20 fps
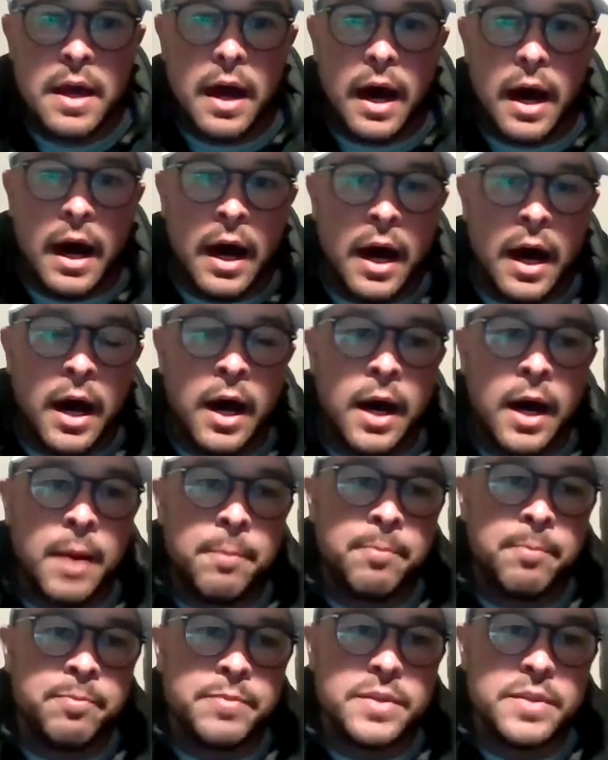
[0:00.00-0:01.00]

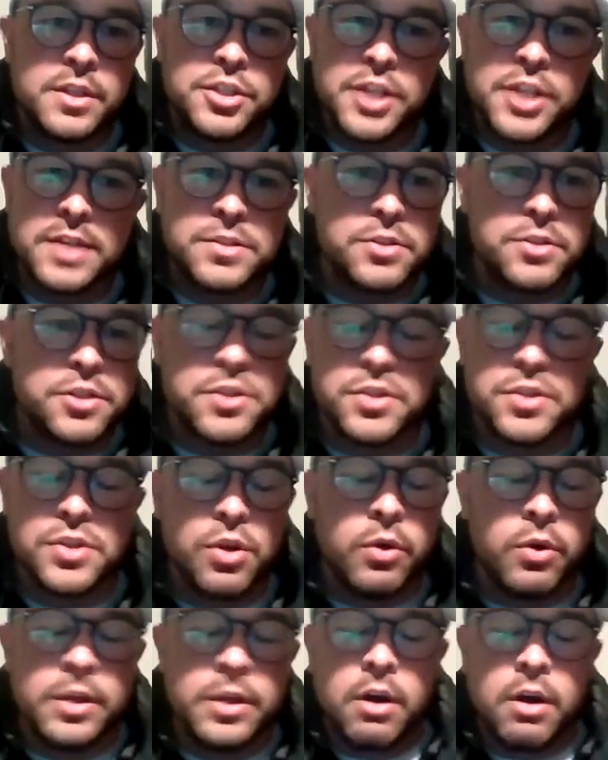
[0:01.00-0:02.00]
The Jets are just
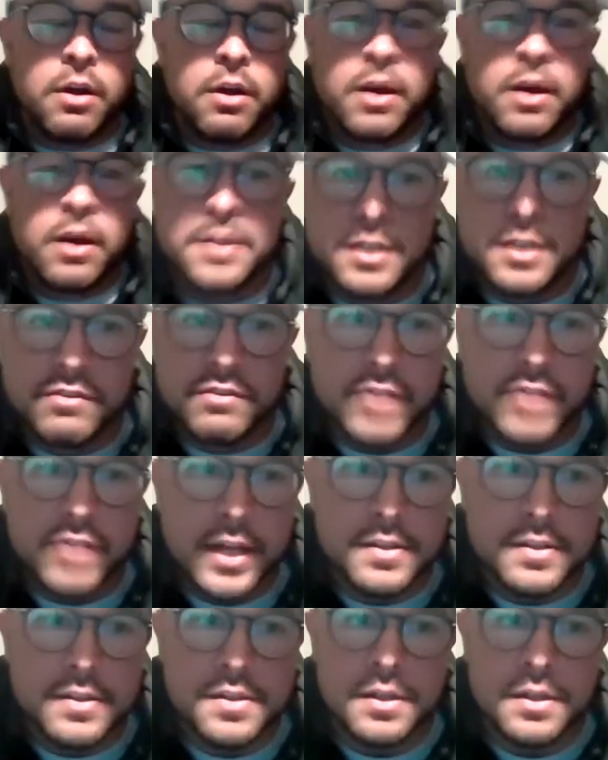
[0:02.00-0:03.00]
so young on
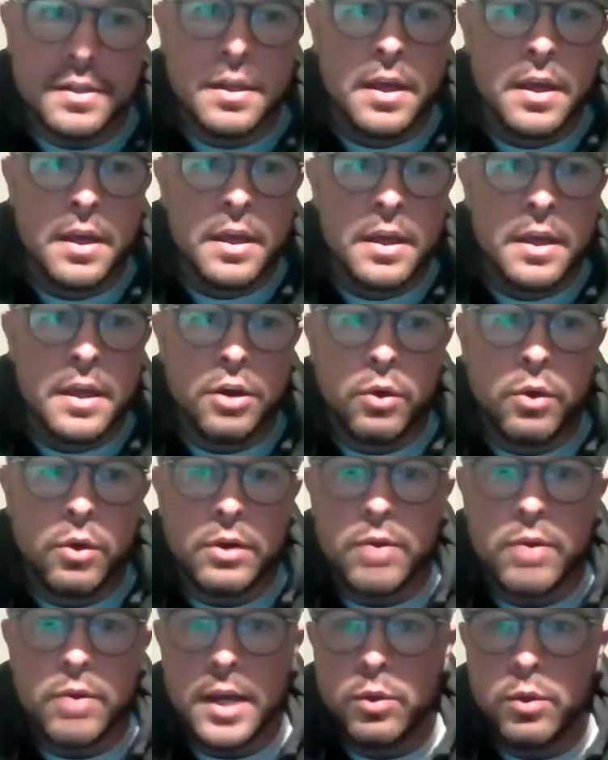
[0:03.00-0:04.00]
defense. And,
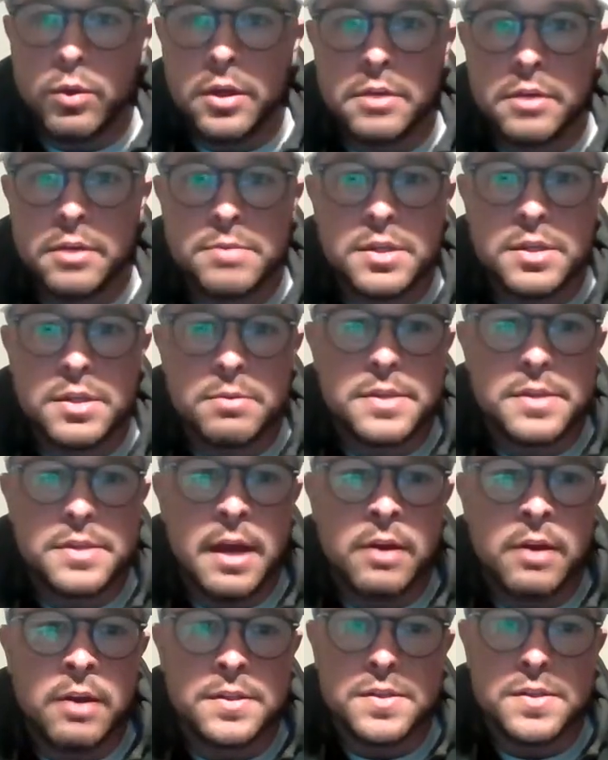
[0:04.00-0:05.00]
when Greg Williams comes
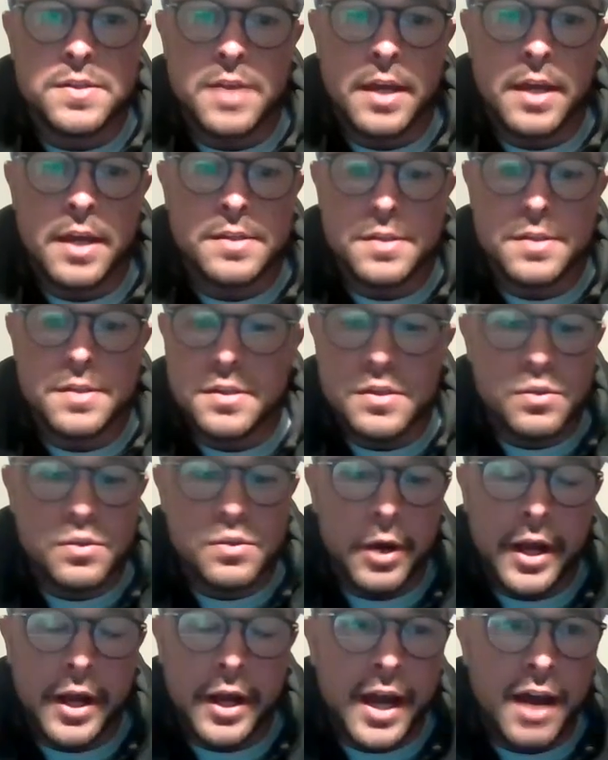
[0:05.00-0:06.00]
out and says, this is
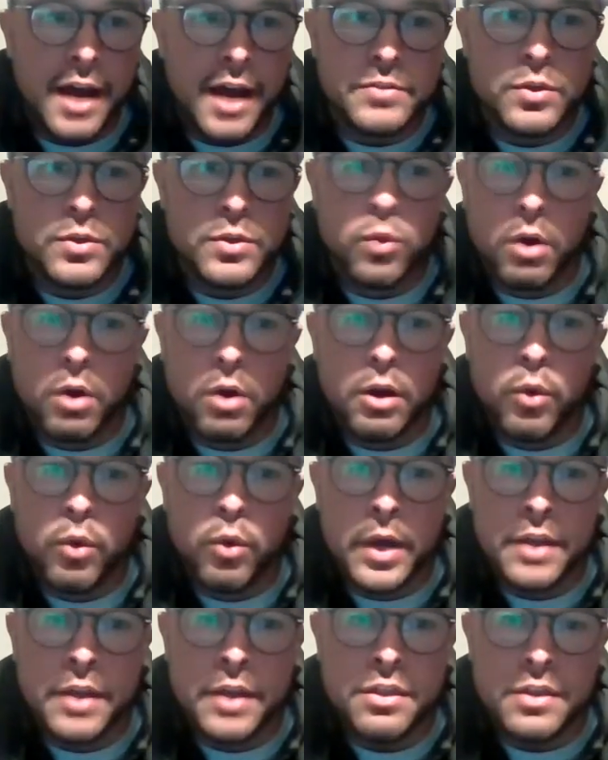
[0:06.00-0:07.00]
what I have to work
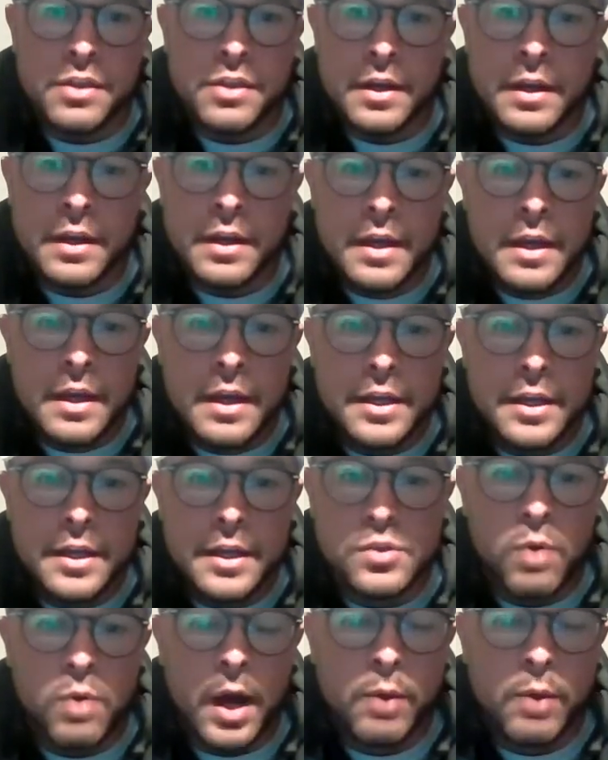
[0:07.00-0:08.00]
with, and
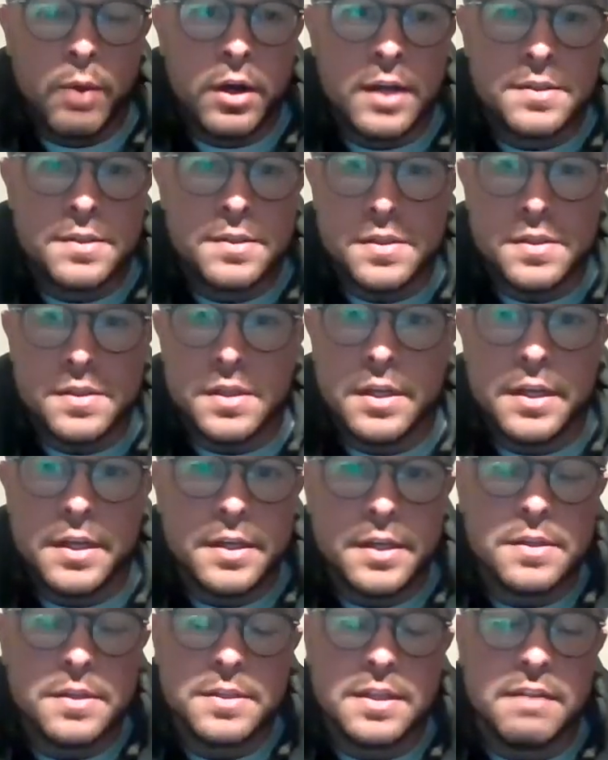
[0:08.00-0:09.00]
here's why we're not
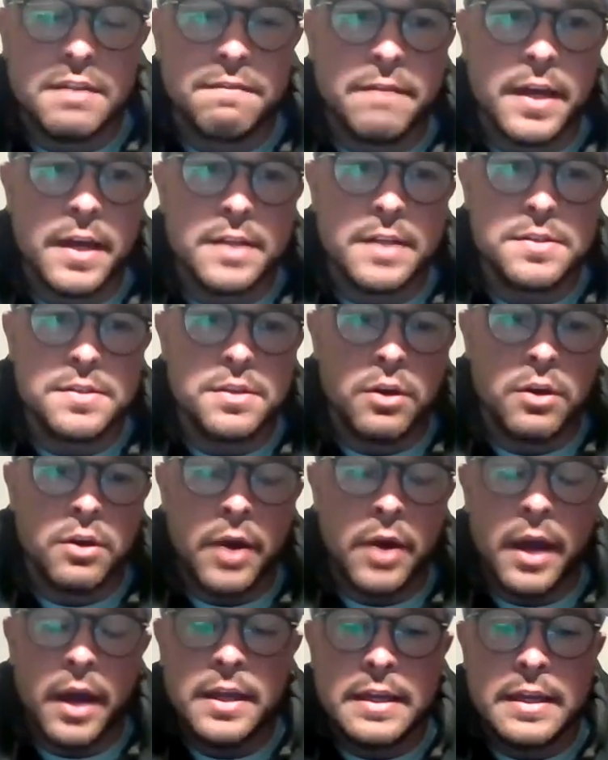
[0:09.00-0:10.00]
succeeding as a defense,
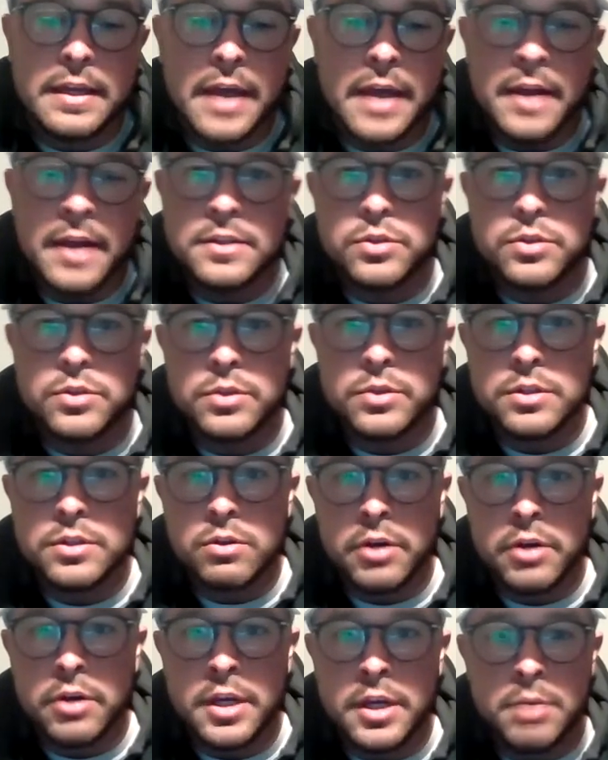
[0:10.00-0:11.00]
I get it to a
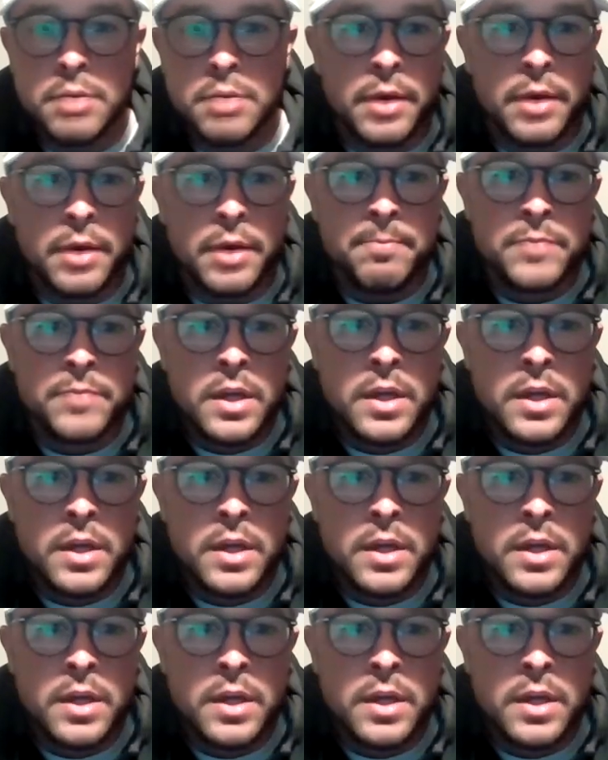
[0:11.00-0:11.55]
degree, but